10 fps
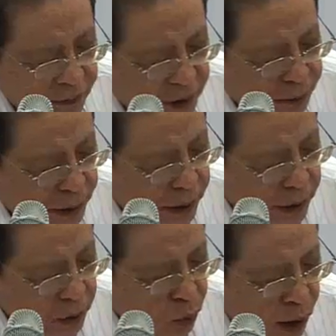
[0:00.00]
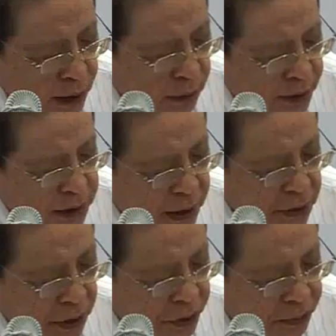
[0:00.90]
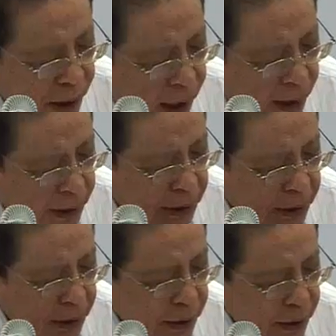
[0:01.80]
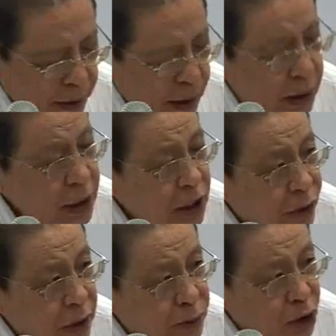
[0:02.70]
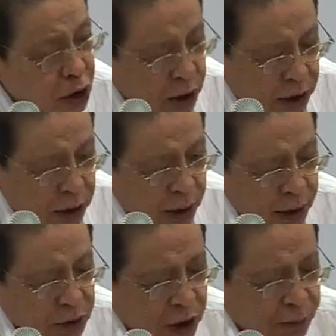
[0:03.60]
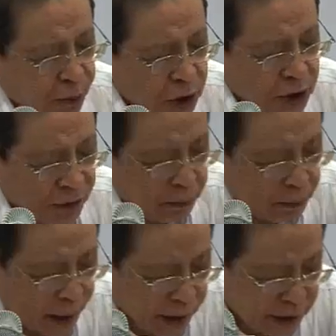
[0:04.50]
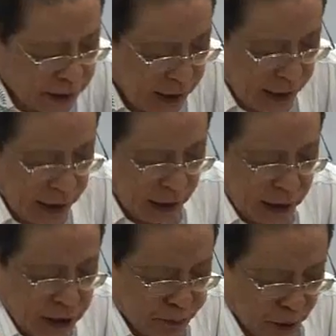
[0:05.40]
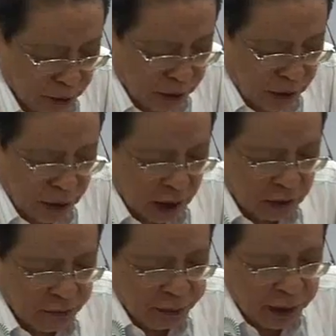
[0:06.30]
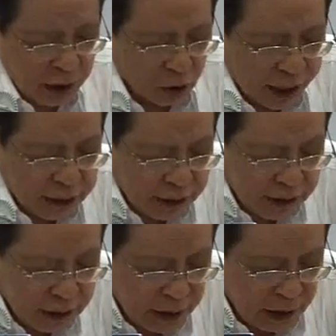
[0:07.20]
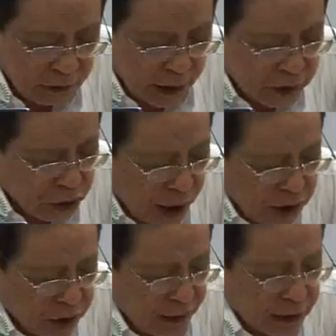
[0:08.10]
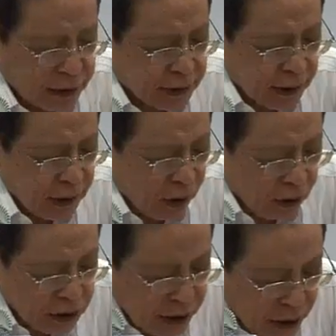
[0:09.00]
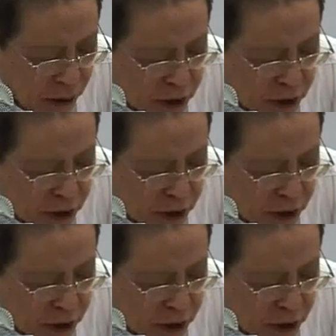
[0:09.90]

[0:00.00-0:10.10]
developer, Kuala Dimensi Central Berhad. In his response from Paris, in his blog, confirming the authenticity of the exchange of letters, Ong said that he